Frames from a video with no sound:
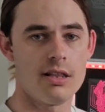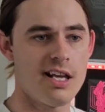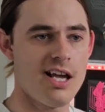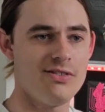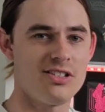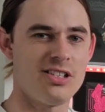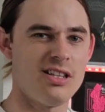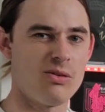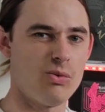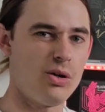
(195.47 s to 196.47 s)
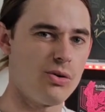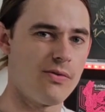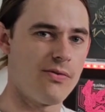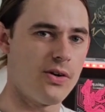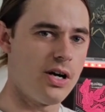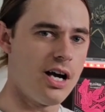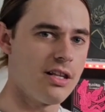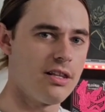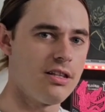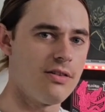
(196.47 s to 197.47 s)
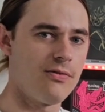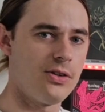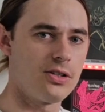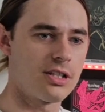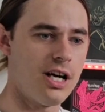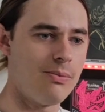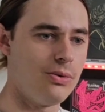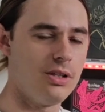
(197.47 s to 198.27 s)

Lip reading: They haven't set the world on fire other than the first couple,